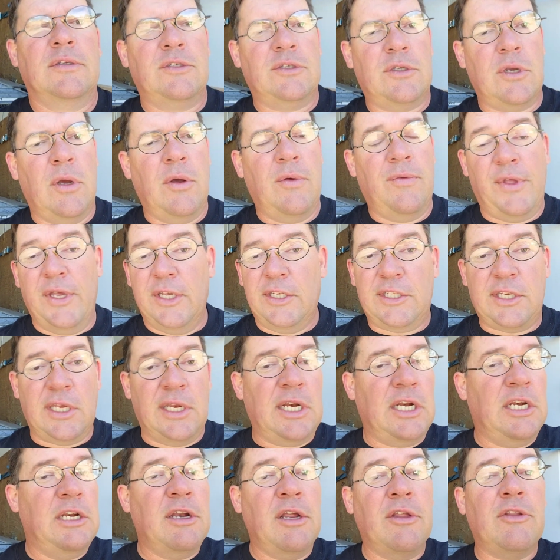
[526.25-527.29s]
so they
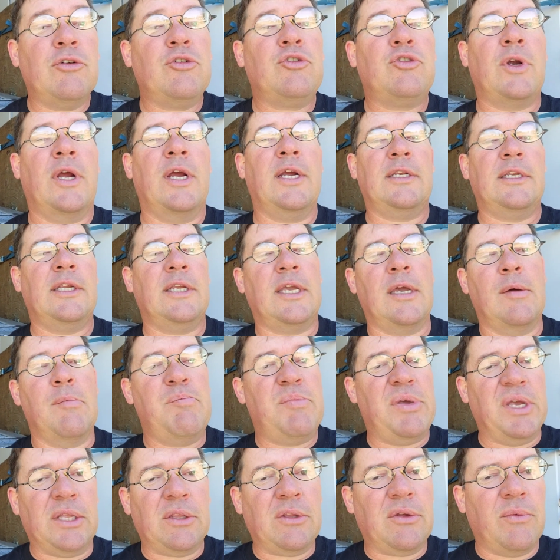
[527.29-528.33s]
sent another truck to
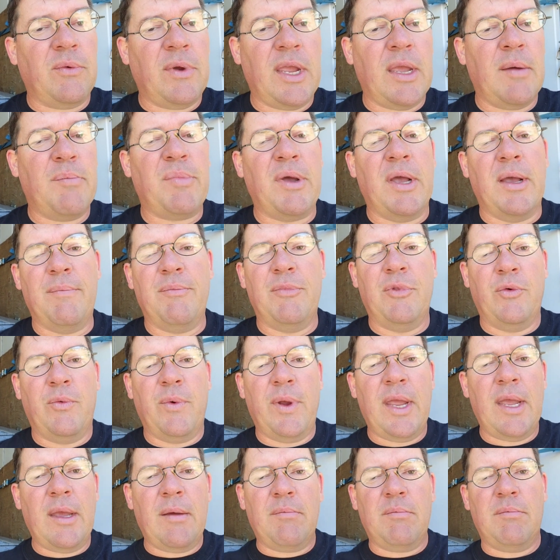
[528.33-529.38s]
come pick the ramp up. The
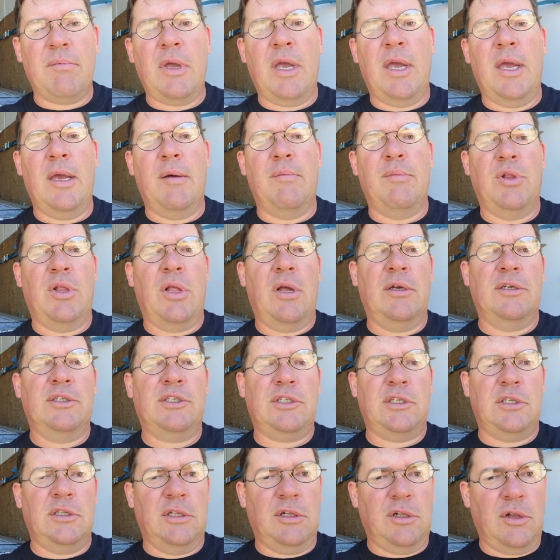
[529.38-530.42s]
ramp uh,
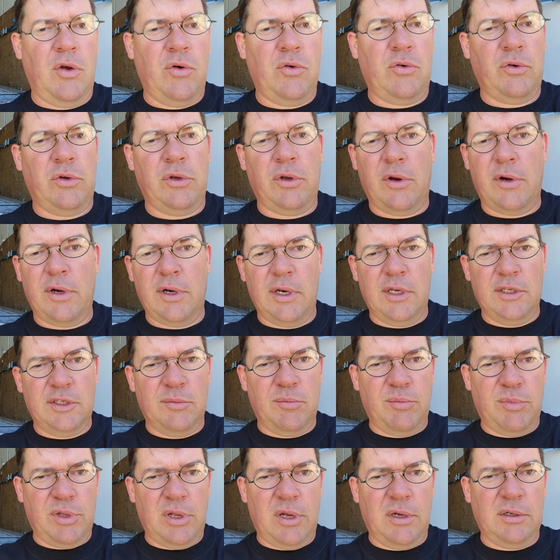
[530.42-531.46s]
belongs to the local yard. It
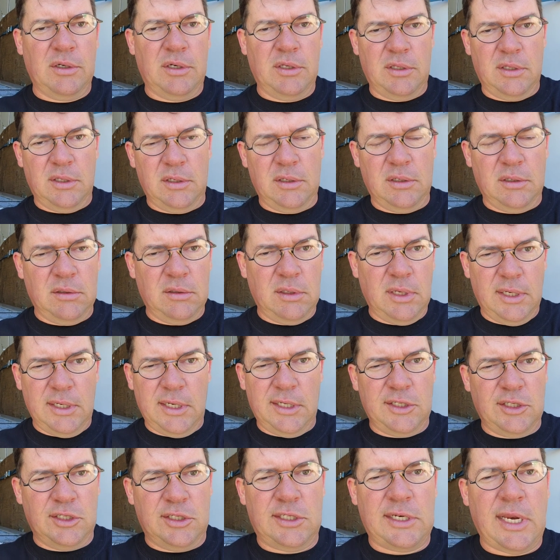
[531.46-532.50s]
doesn't belong to the, it
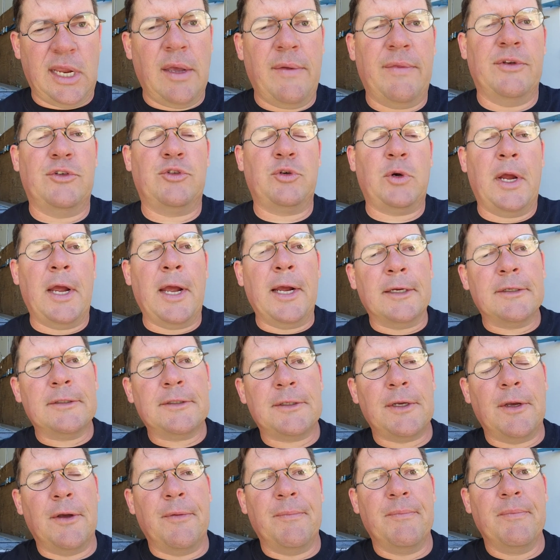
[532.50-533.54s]
doesn't stay on the truck.
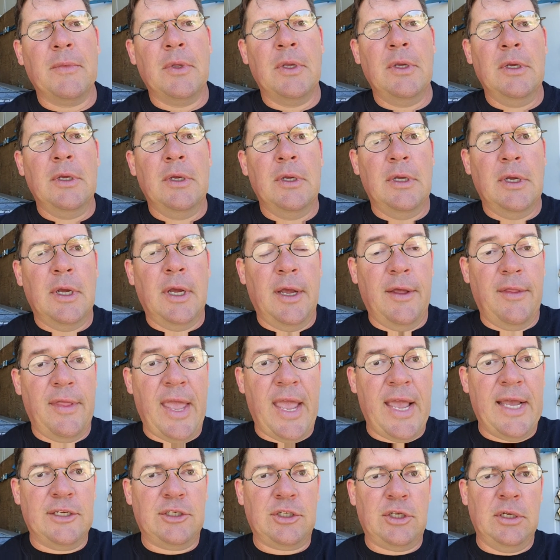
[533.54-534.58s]
So uh,
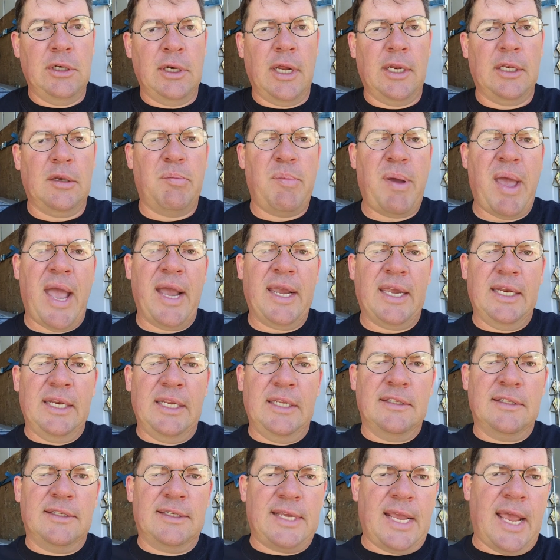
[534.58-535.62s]
they ask you not to pack
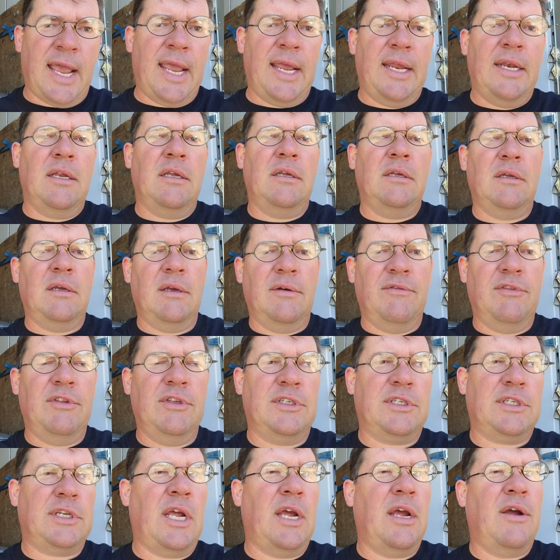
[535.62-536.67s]
it inside of
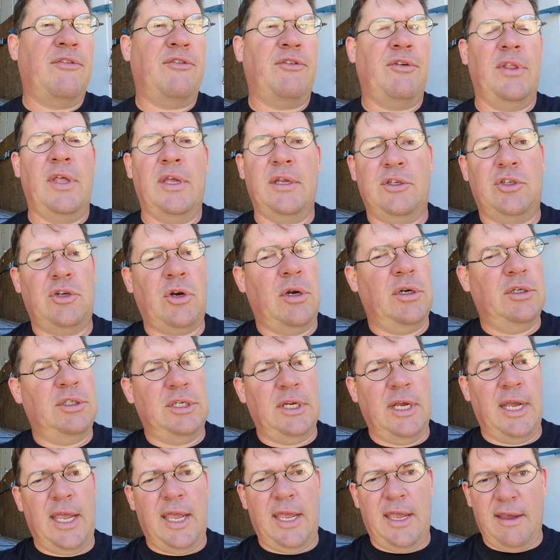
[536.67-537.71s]
the stuff or they
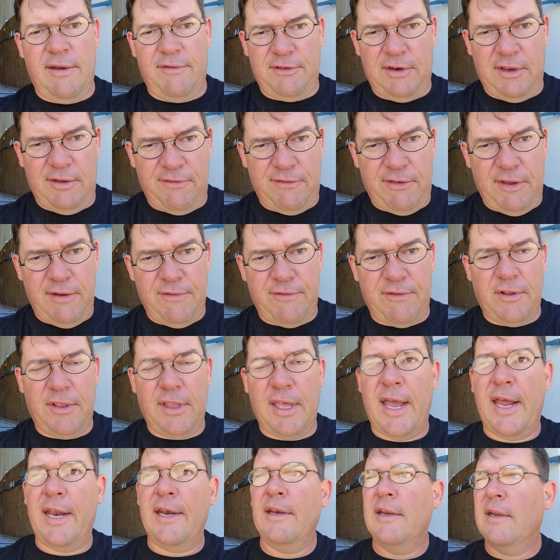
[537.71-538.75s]
charge you a hefty fee for
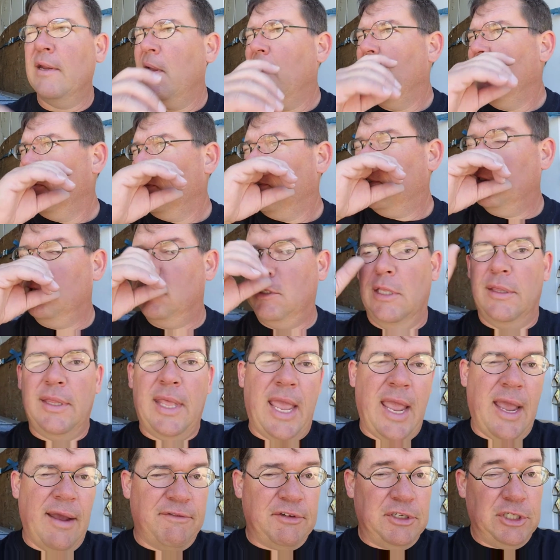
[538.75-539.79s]
that because then
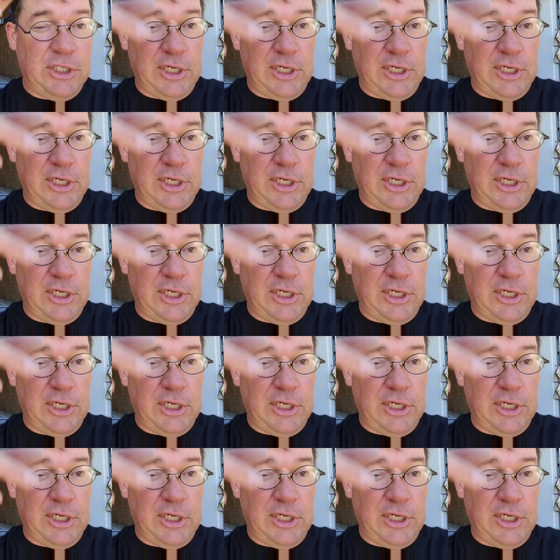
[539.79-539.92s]
they have